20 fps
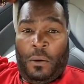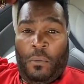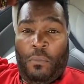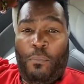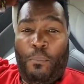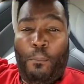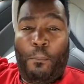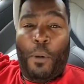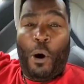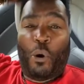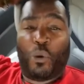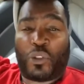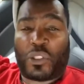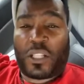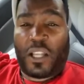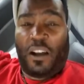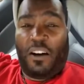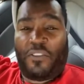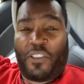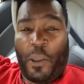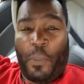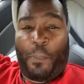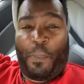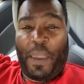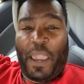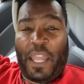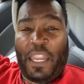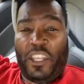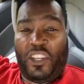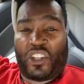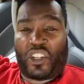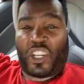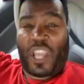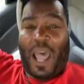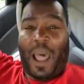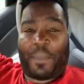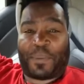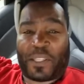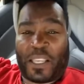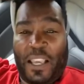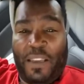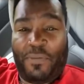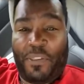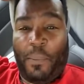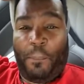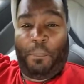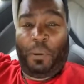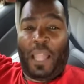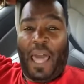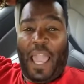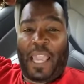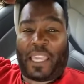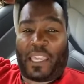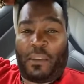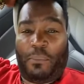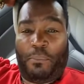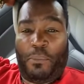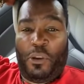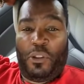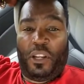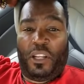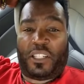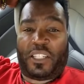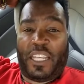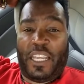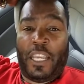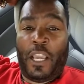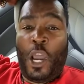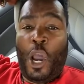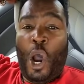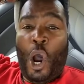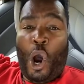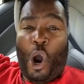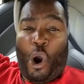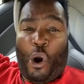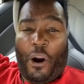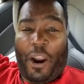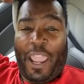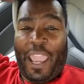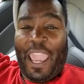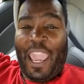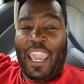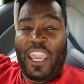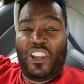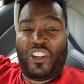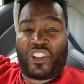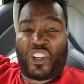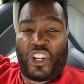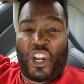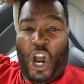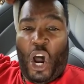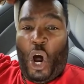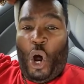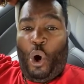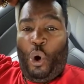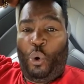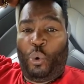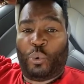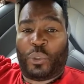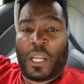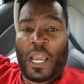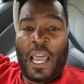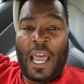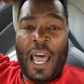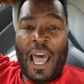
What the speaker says: Most of the petty shops in the black community are Asian owned.